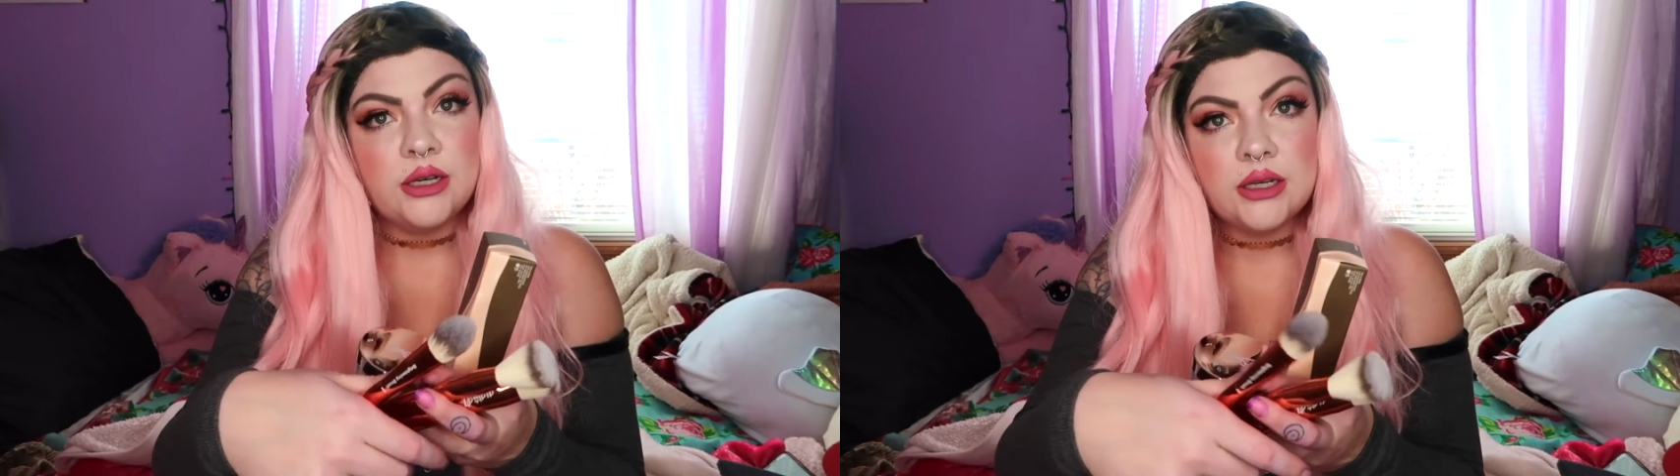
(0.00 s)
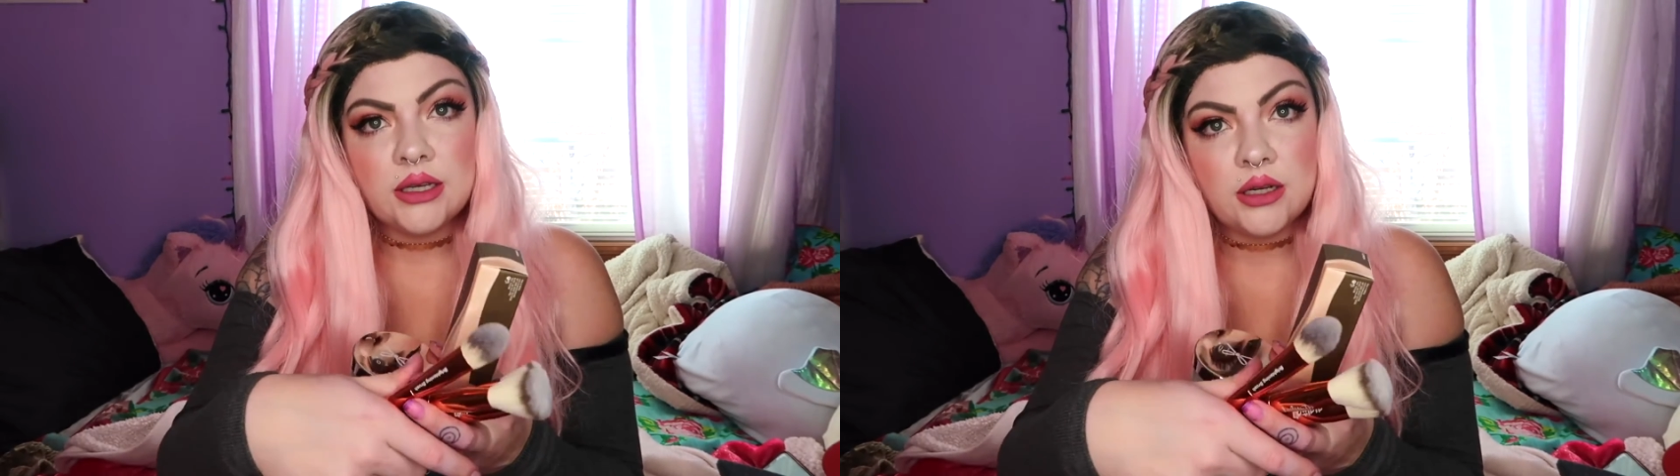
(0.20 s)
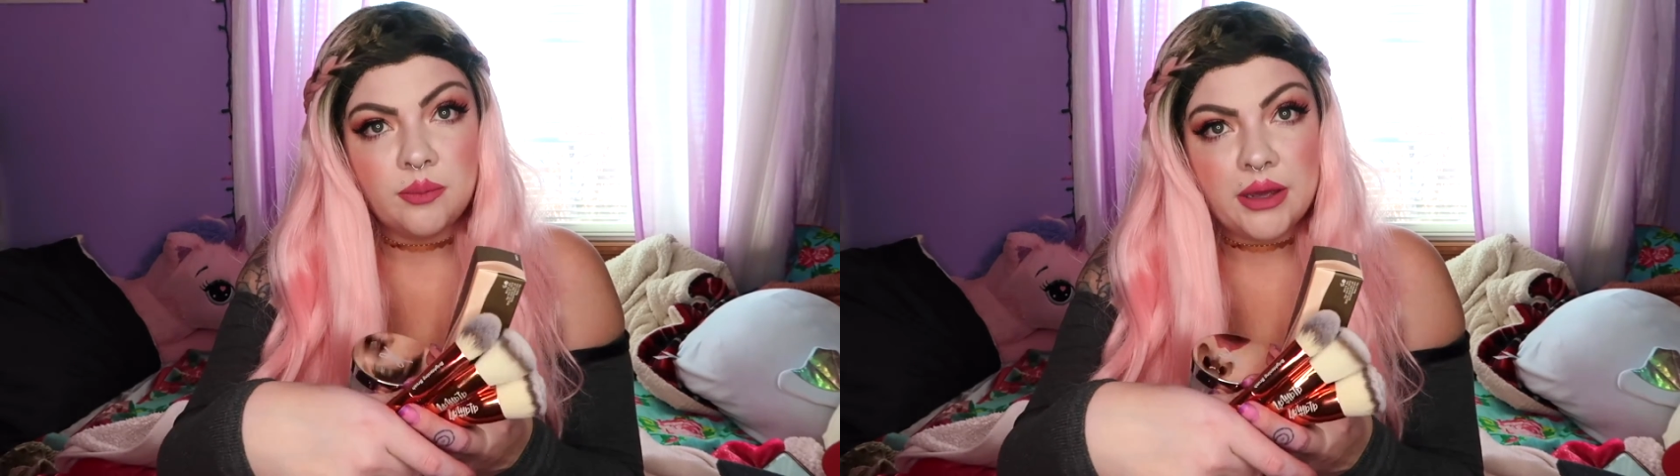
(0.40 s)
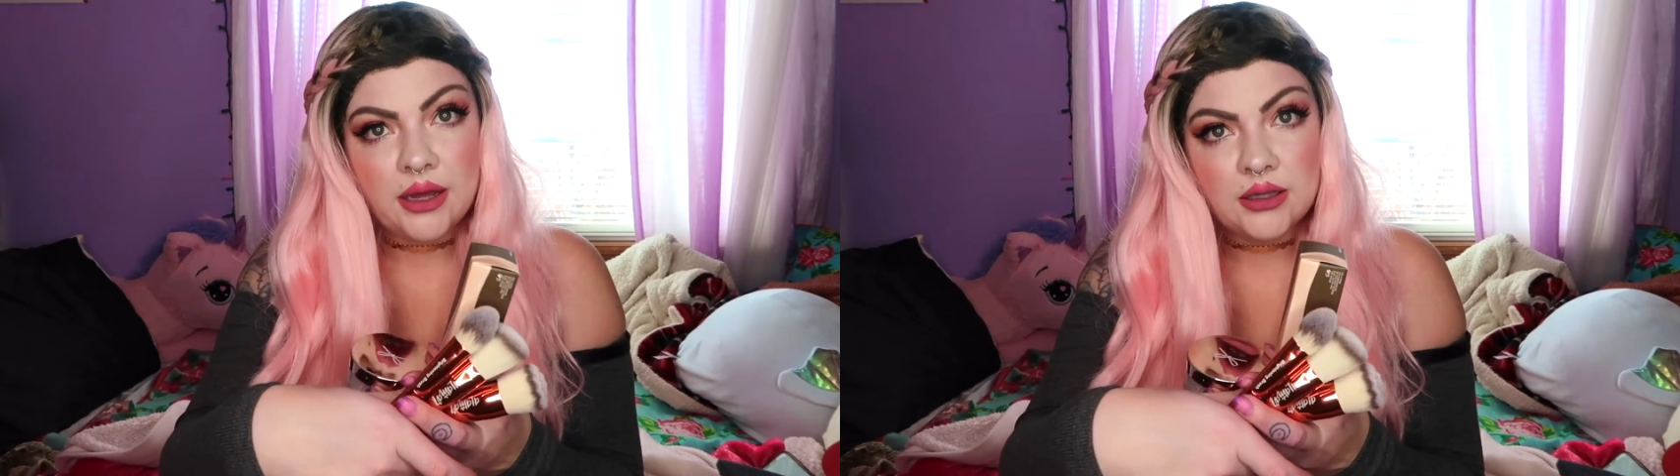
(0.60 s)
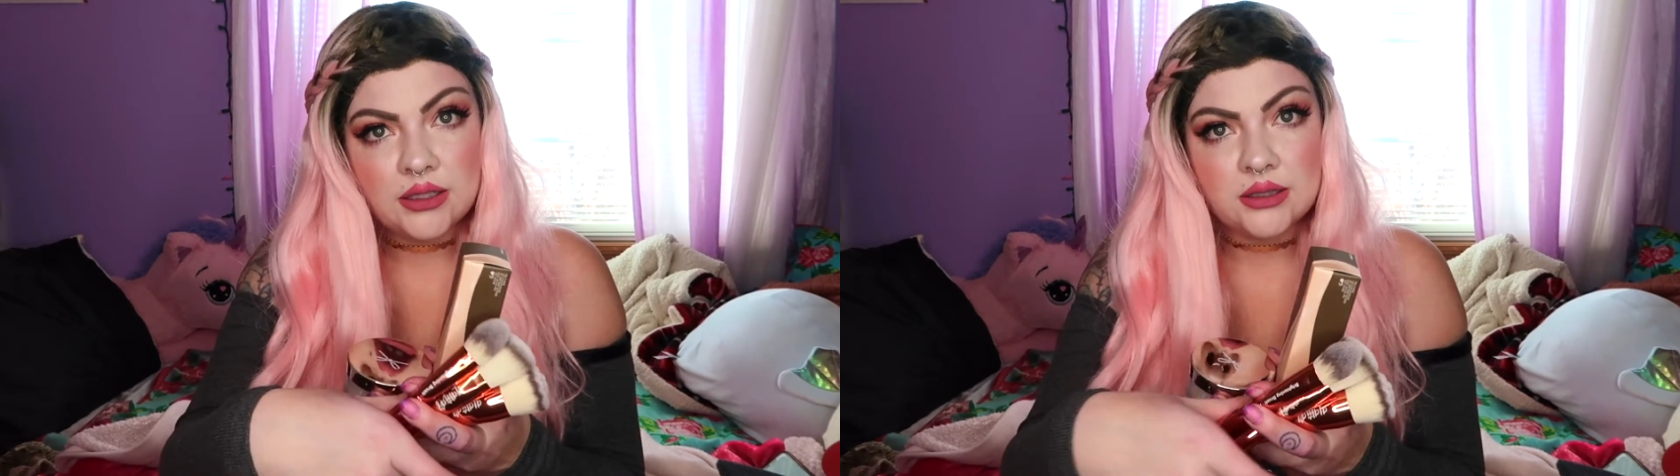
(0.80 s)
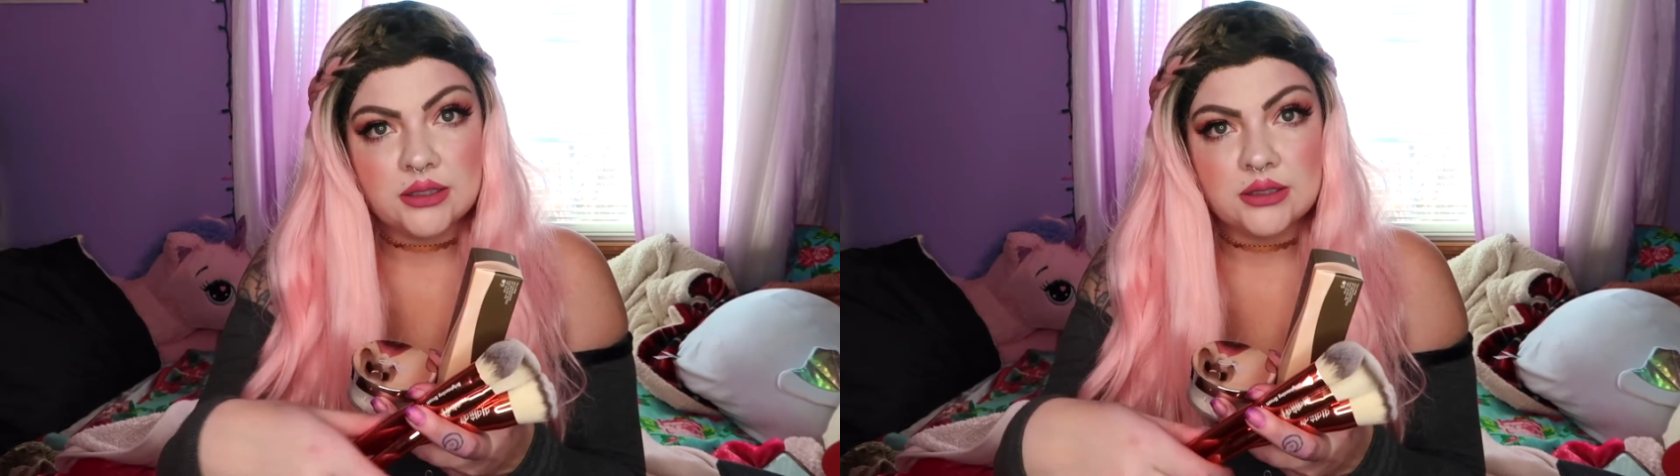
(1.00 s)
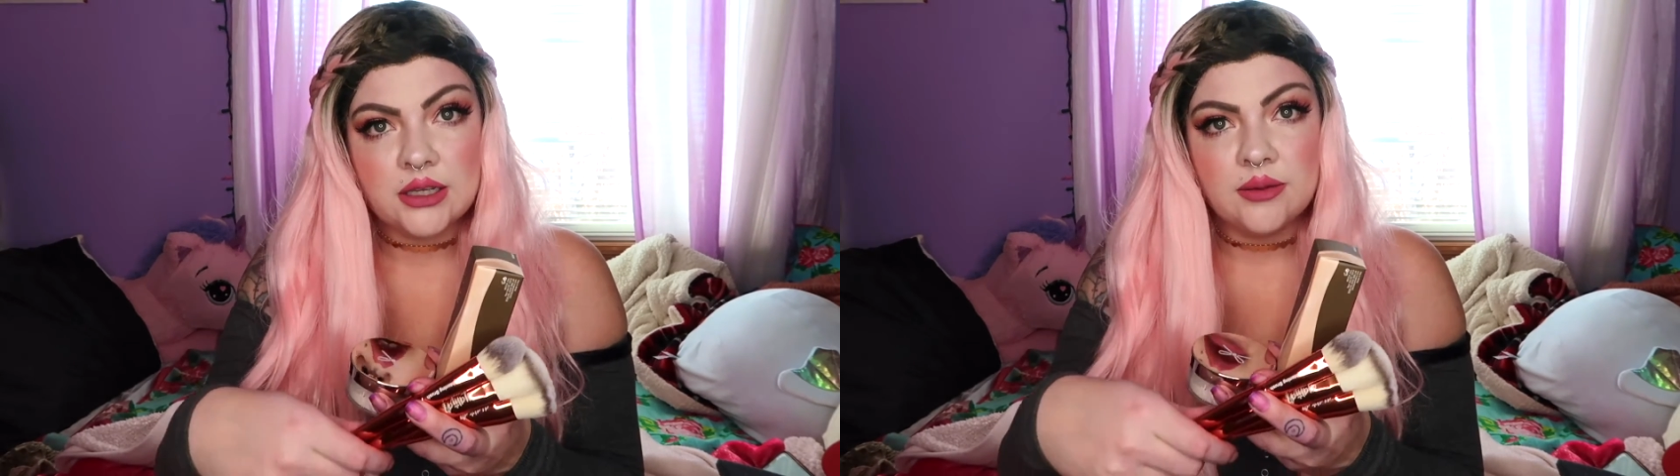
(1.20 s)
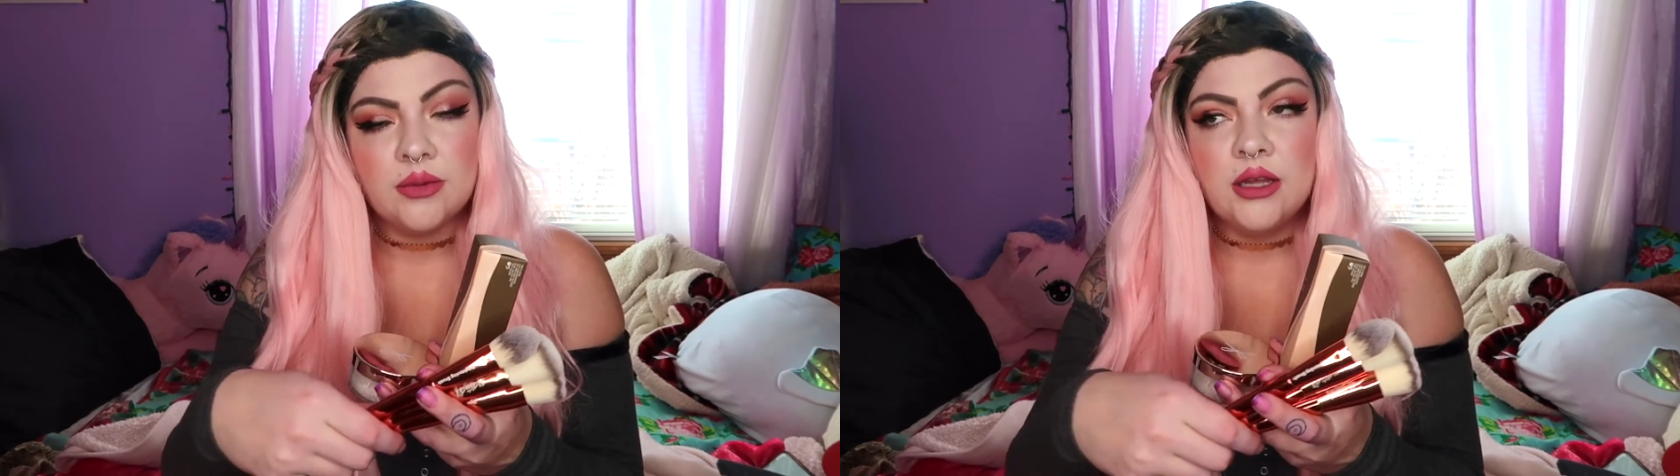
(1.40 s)
didn't get a palette this
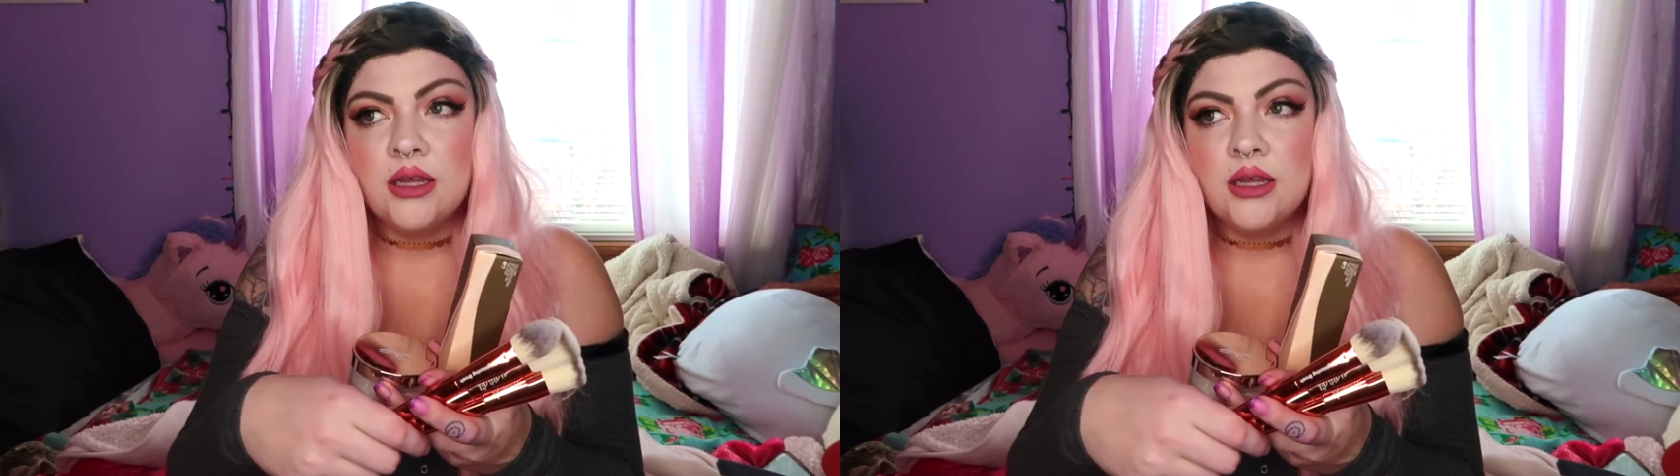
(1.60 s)
time.